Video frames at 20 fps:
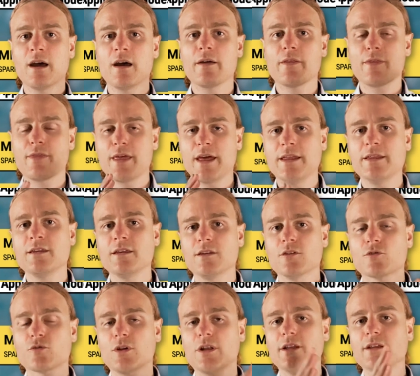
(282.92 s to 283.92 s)
then you
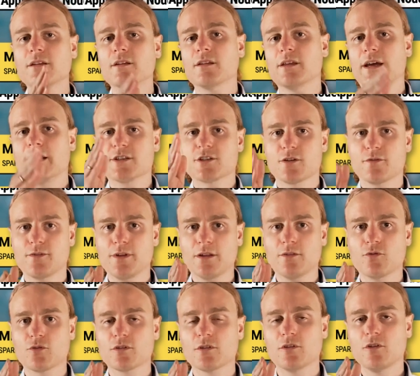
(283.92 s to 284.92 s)
really need an edge of
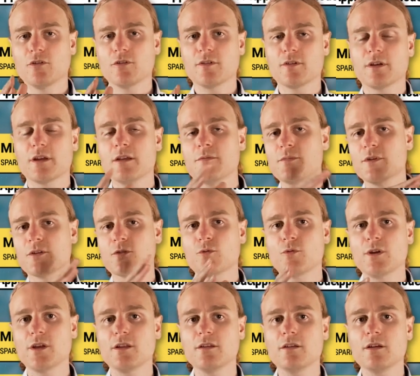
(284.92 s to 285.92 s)
network node in
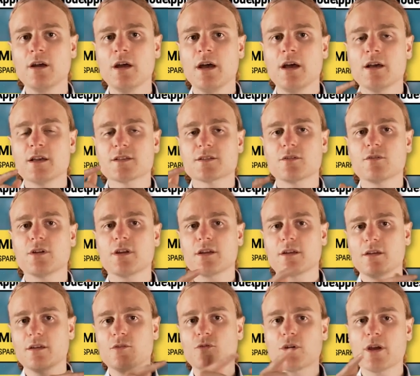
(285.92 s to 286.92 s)
between so
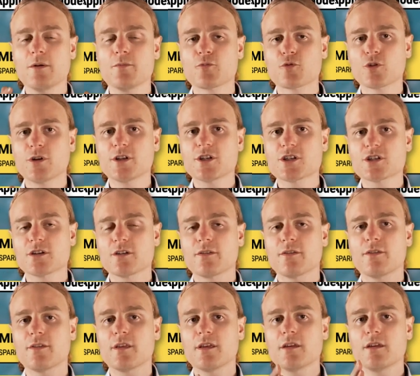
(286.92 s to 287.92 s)
you can bridge
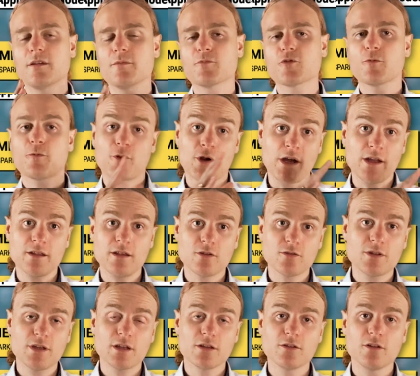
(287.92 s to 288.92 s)
the proprietary
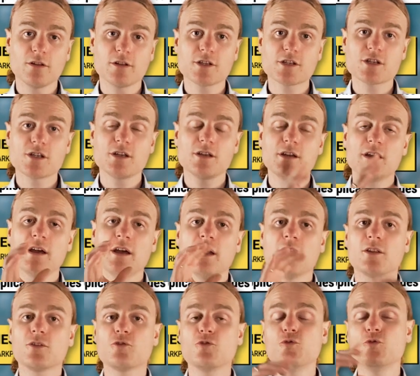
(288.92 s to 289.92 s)
technology
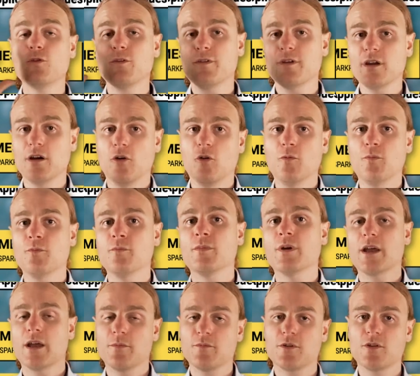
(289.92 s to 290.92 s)
to the open
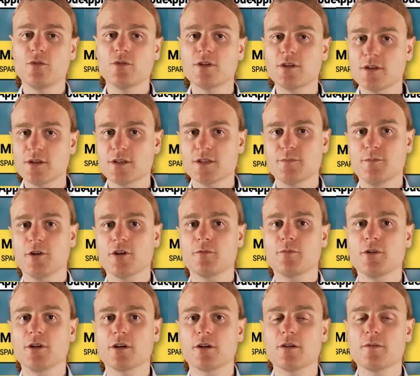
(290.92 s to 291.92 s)
MQTT
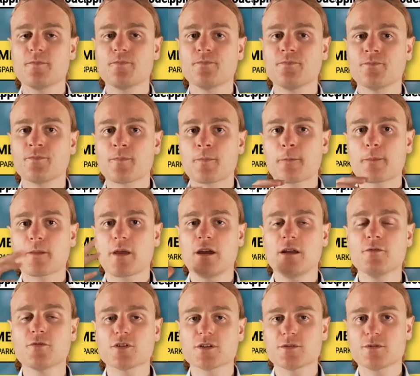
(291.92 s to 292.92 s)
Sparkplug
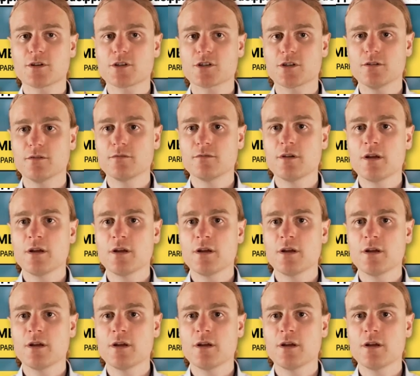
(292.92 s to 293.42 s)
infrastructure.